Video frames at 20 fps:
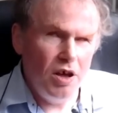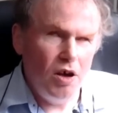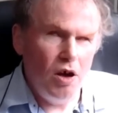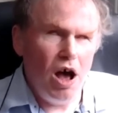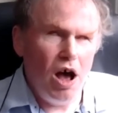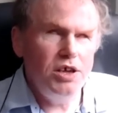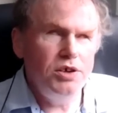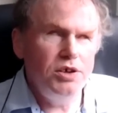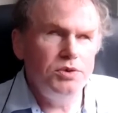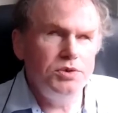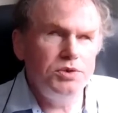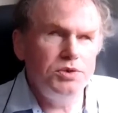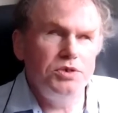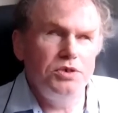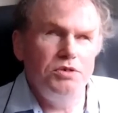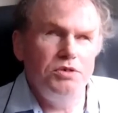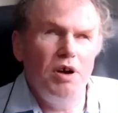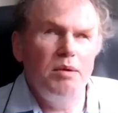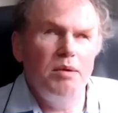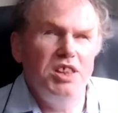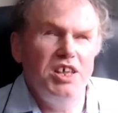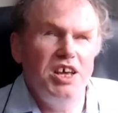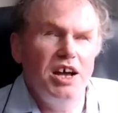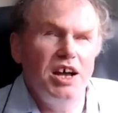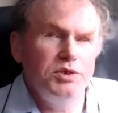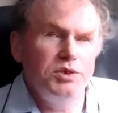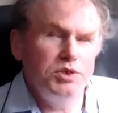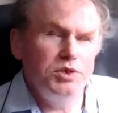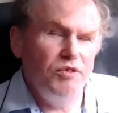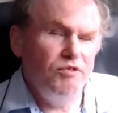I'm the
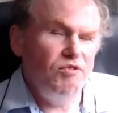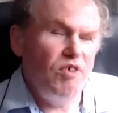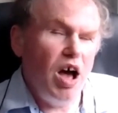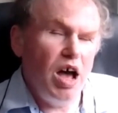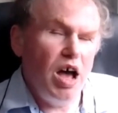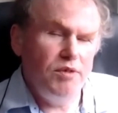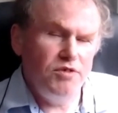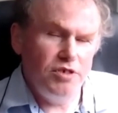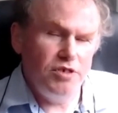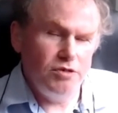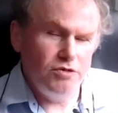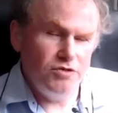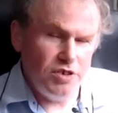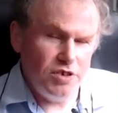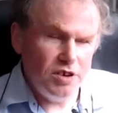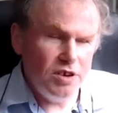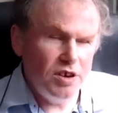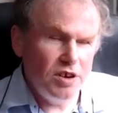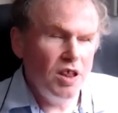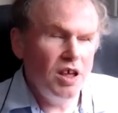youngest of 5 children,